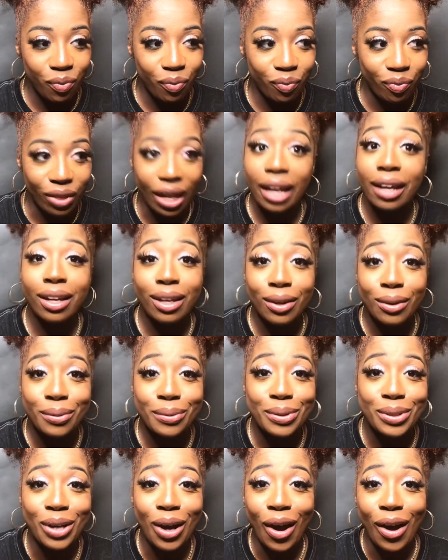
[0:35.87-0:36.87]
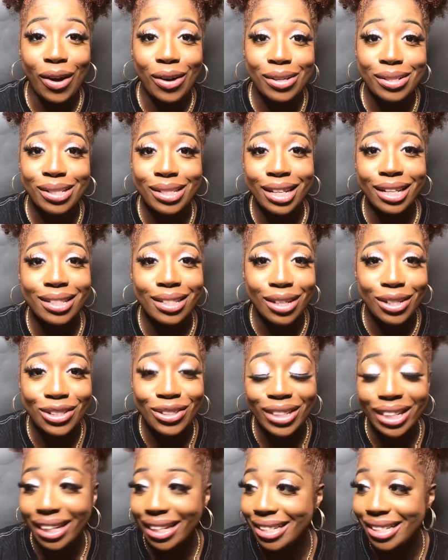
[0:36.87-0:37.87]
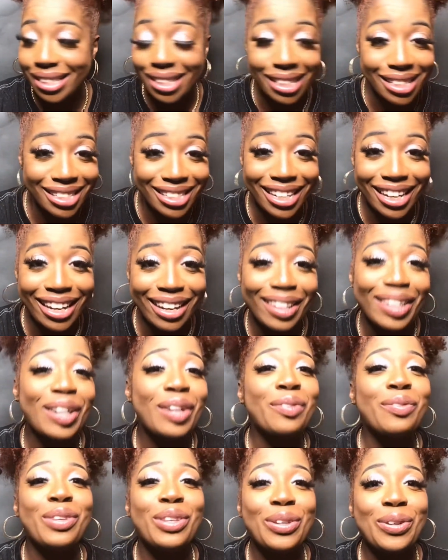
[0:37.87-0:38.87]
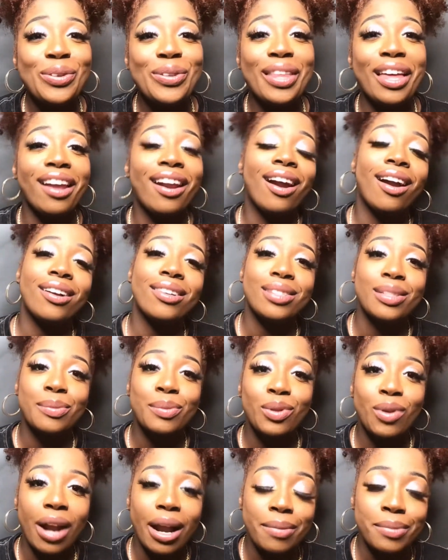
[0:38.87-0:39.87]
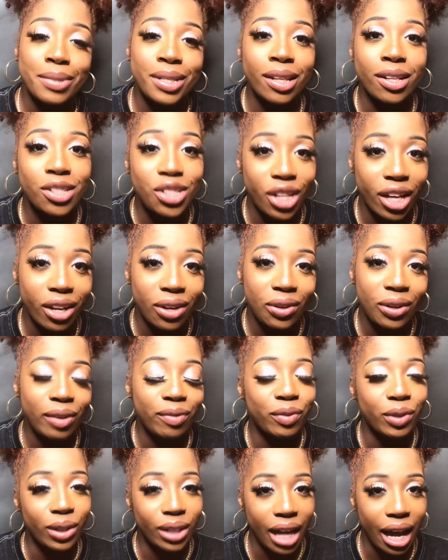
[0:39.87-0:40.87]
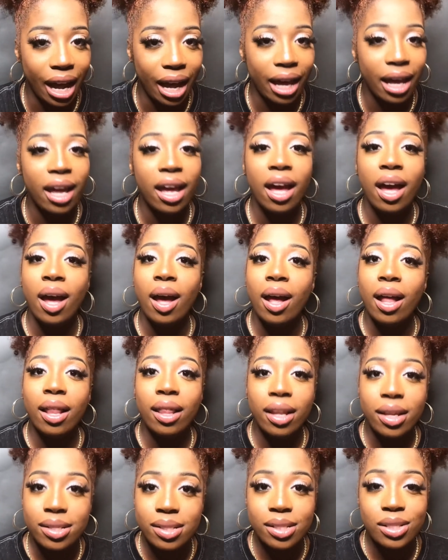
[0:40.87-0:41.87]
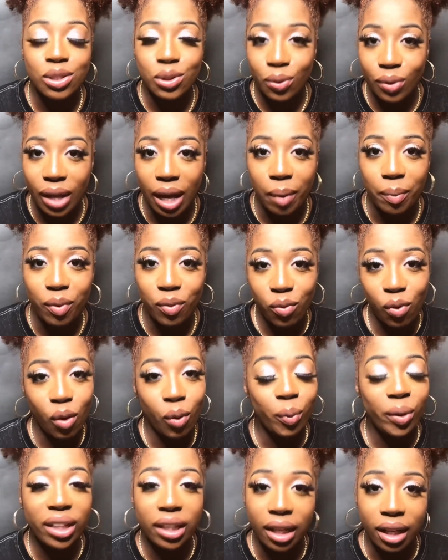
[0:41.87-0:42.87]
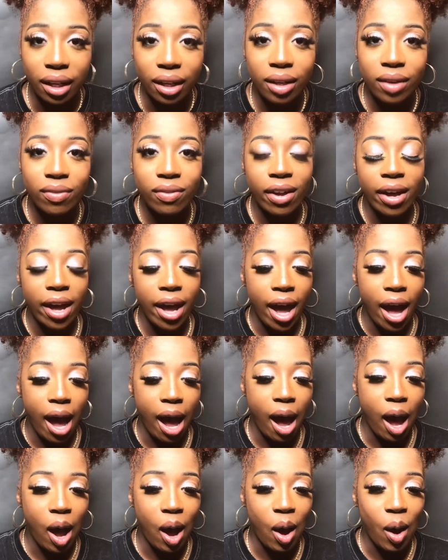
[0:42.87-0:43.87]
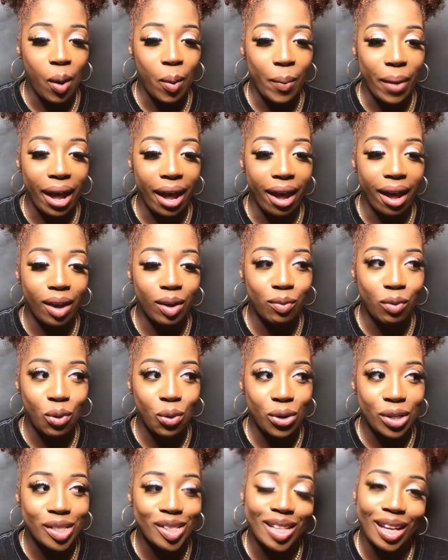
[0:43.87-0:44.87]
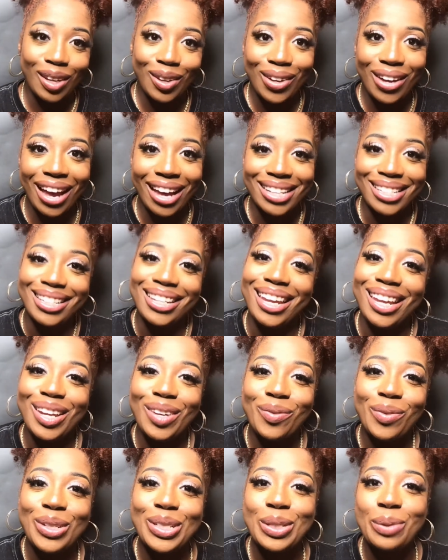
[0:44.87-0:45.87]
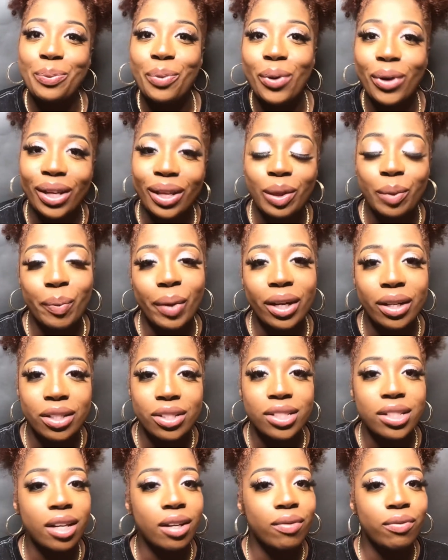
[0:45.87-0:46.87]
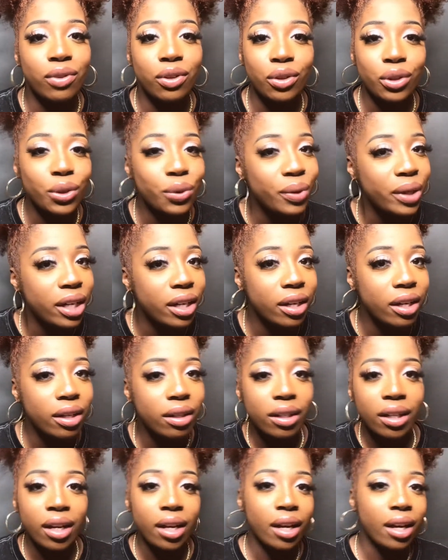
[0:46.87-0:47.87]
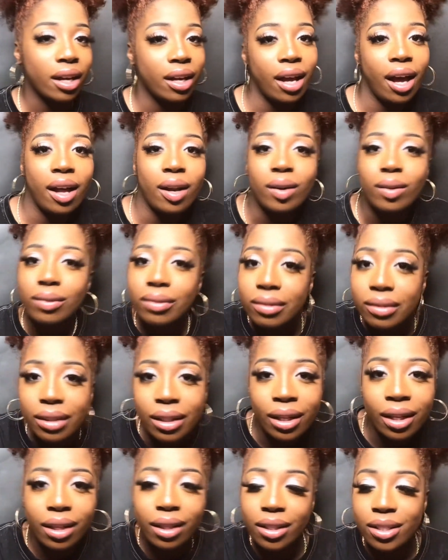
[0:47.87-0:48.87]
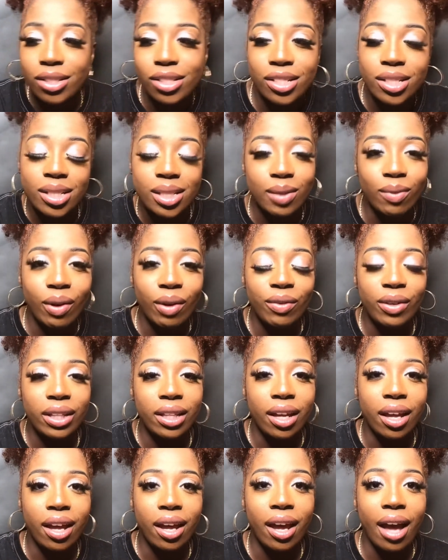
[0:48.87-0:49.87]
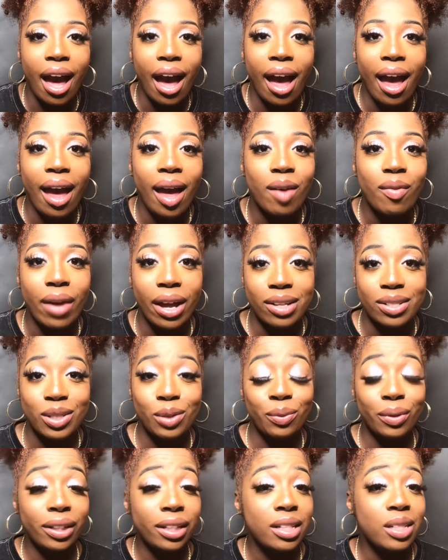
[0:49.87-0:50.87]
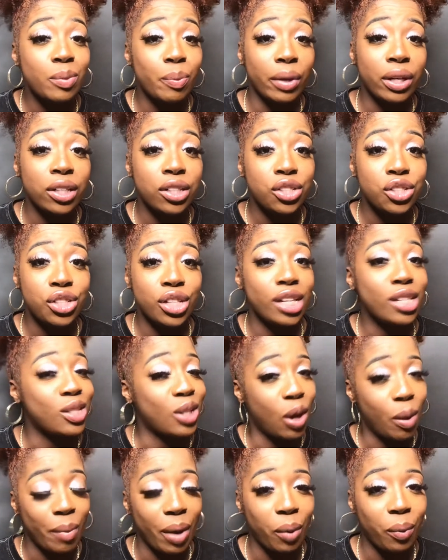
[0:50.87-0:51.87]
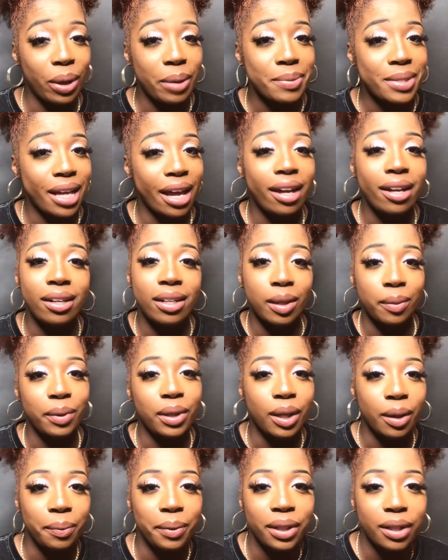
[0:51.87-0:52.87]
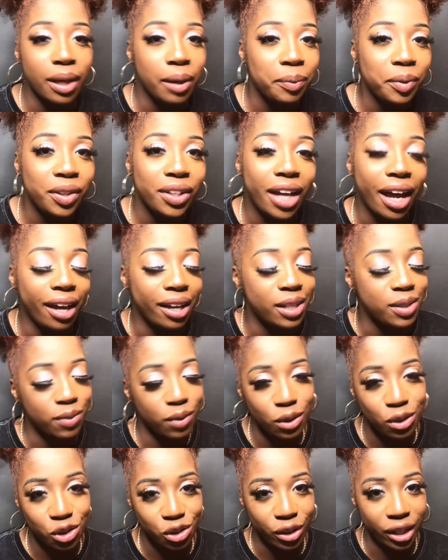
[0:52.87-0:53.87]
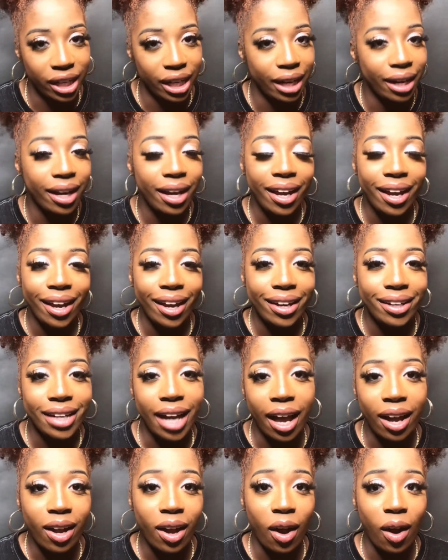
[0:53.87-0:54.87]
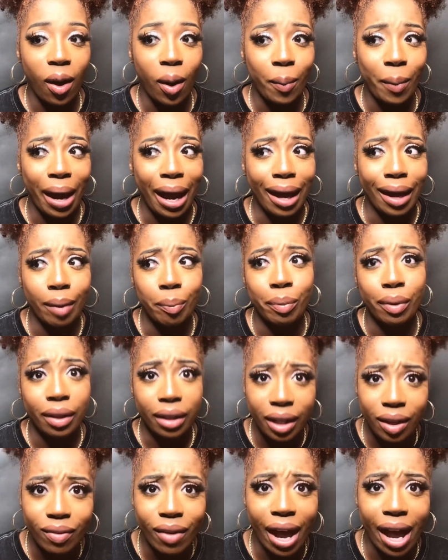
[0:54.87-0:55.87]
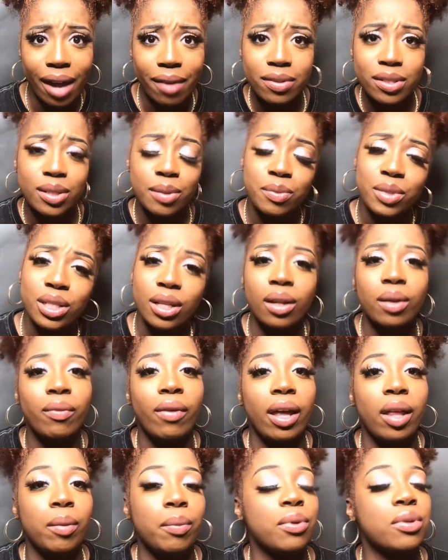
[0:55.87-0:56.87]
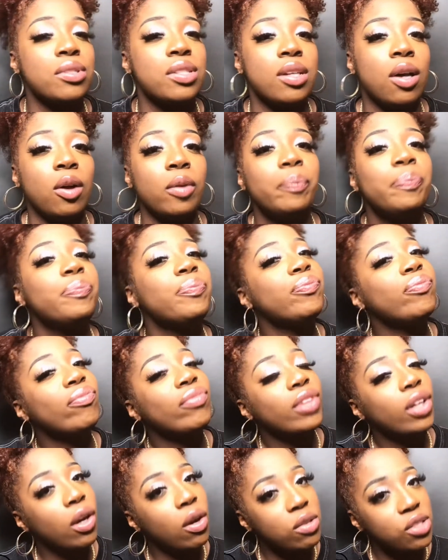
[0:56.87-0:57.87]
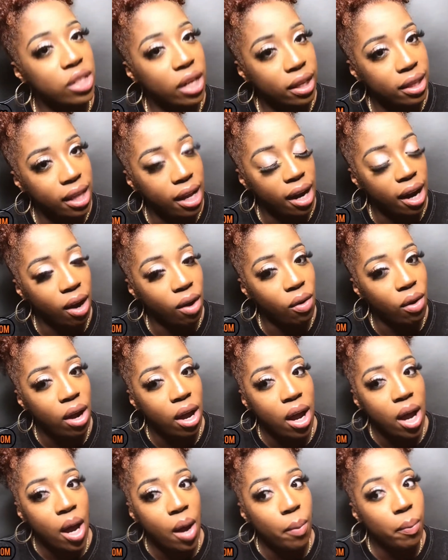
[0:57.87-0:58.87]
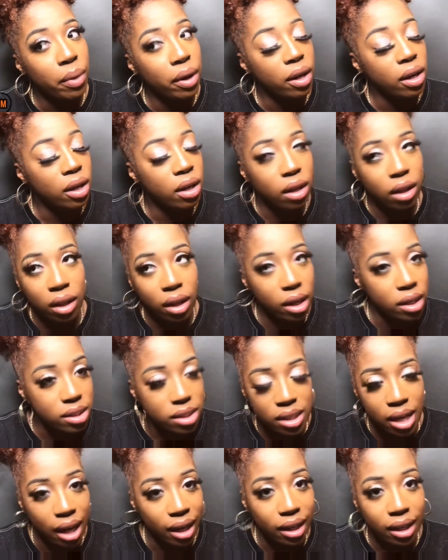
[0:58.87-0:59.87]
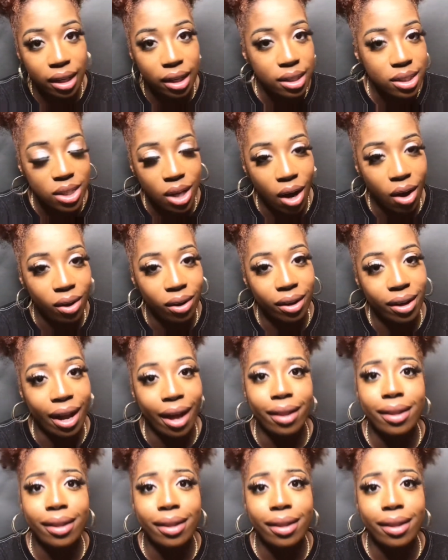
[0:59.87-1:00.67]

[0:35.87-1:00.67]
Thank you to all 616 of you that are subscribed to the channel. If you're not, let's do that before we leave. And of course, thank you guys again for supporting the merch. If you're new here, kind of getting the gist of everything, I have actually released merch. It's on my website, www.itsFROstrated.com. I believe I have some still available, so go check that out. But let's not get into all of that.